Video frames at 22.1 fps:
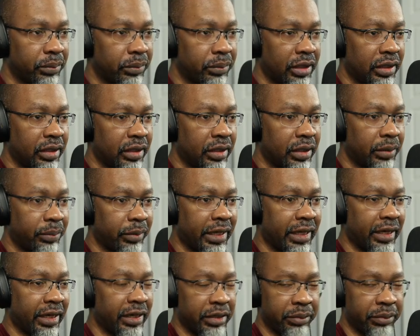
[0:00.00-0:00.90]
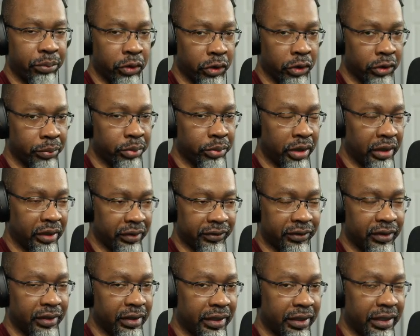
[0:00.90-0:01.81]
and I'm adding more products
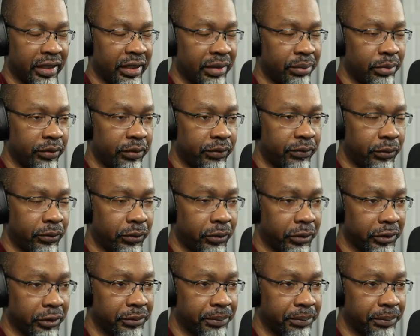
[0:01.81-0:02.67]
than I had before.